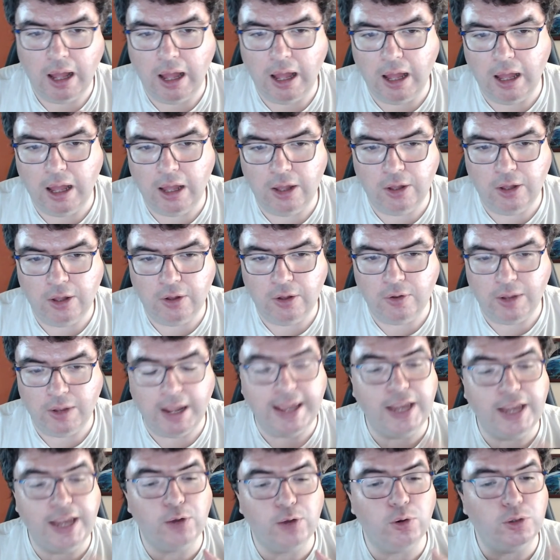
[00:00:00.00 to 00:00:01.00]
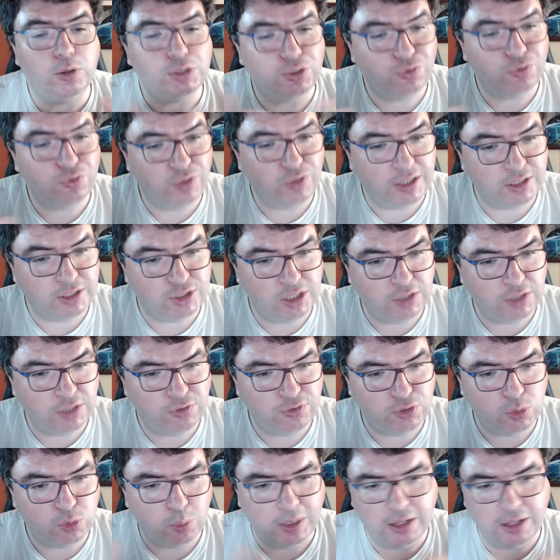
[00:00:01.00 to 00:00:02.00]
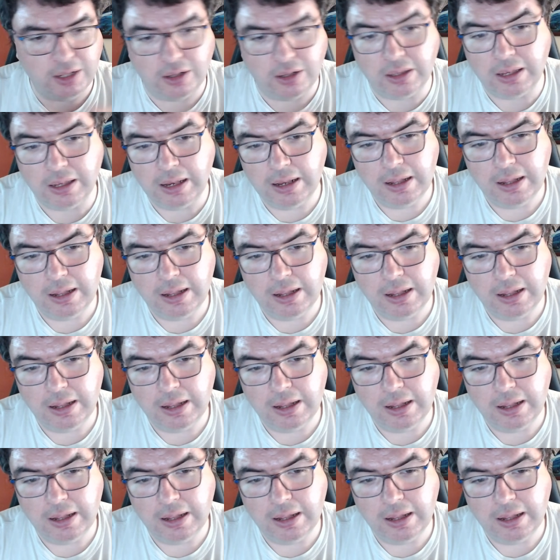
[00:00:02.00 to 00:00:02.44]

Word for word: a, a hero's feast, if you will,